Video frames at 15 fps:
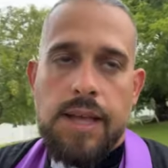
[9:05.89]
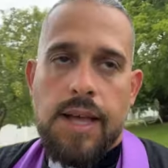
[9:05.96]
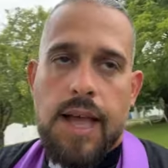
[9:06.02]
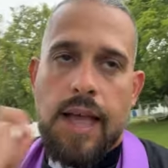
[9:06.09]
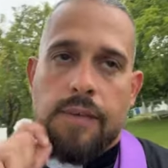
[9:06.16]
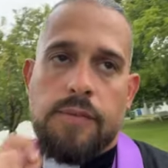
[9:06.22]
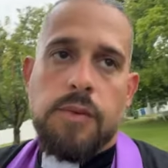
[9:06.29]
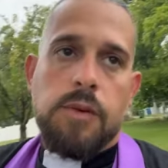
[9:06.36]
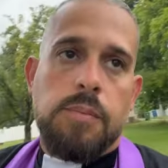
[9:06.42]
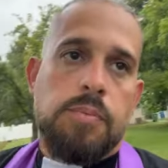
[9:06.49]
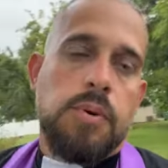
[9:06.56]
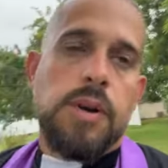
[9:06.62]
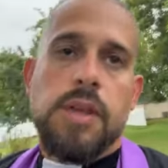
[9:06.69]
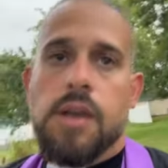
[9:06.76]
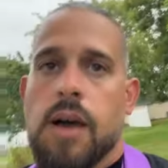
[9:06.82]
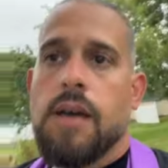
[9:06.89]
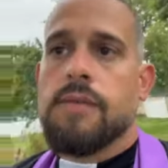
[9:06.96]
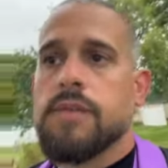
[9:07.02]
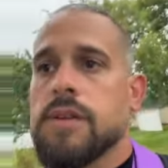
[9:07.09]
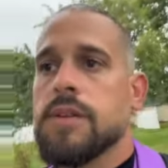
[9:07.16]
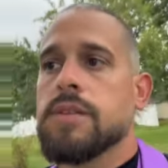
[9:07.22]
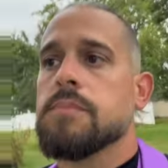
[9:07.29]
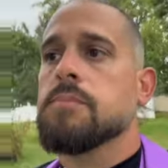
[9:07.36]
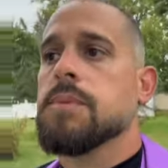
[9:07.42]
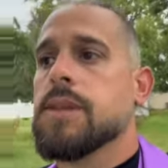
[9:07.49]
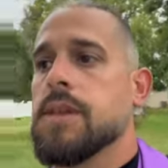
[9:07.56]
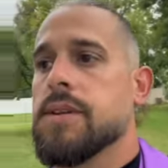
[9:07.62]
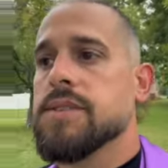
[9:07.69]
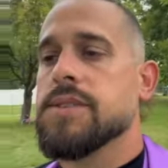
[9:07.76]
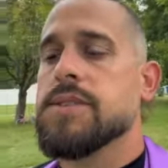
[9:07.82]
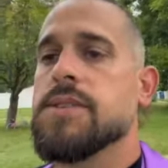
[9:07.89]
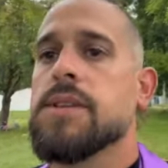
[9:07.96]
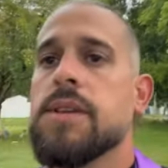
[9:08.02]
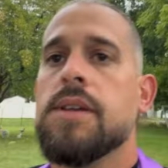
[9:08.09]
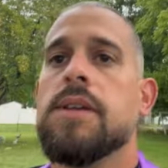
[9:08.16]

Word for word: I feel pretty confident because